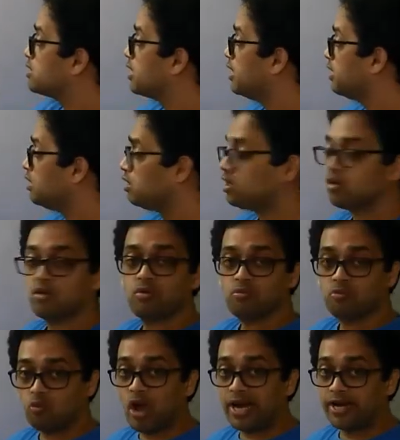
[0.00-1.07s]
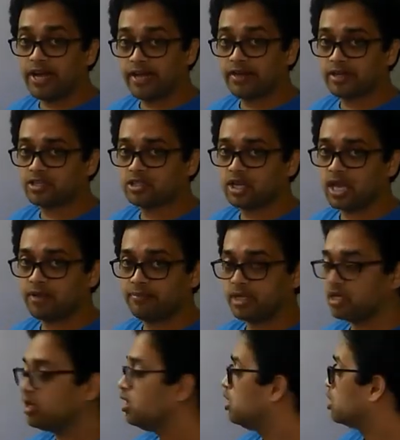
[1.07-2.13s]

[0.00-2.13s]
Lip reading: in y direction, I mean.